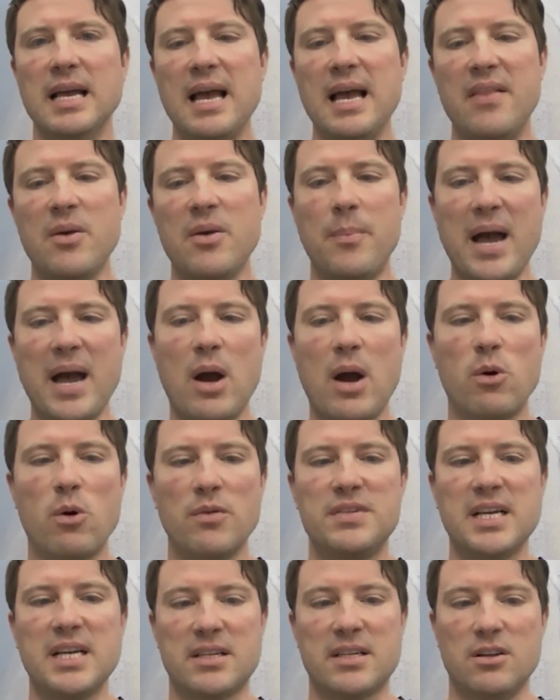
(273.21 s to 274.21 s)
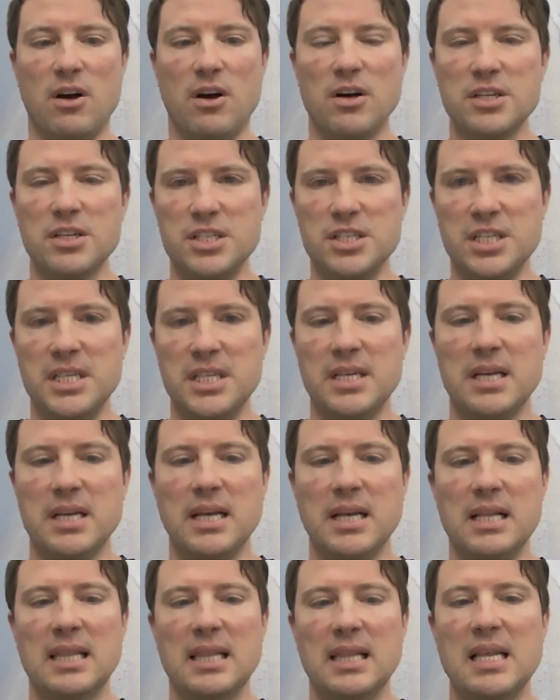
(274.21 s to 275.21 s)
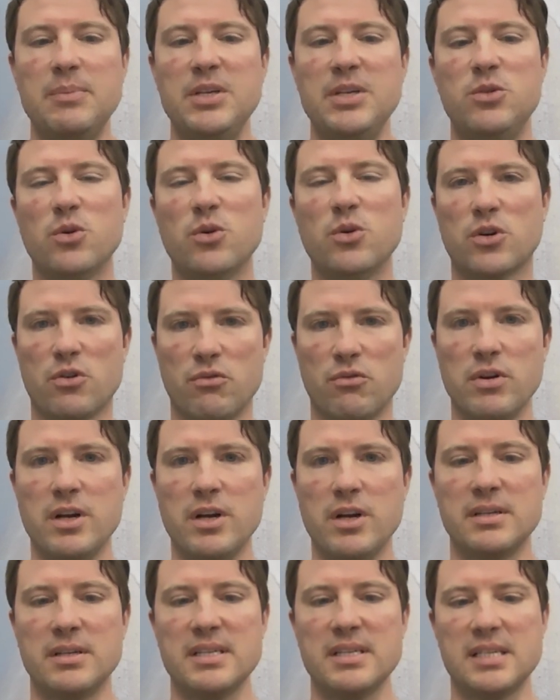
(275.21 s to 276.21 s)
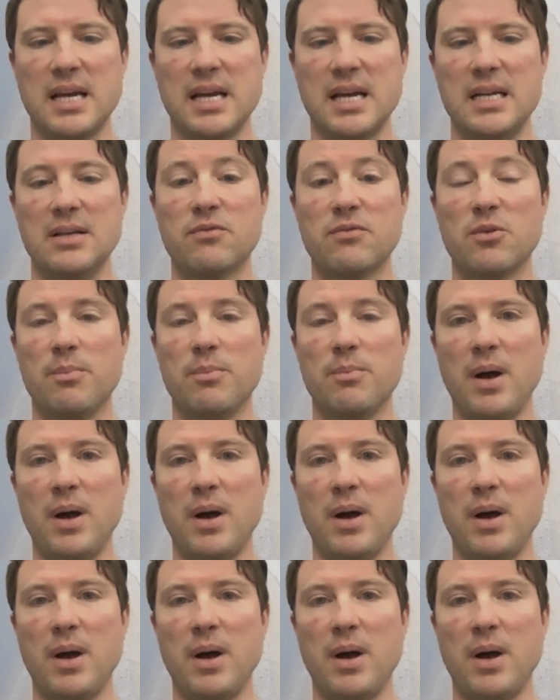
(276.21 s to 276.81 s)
and the power of technology led me to a career designing for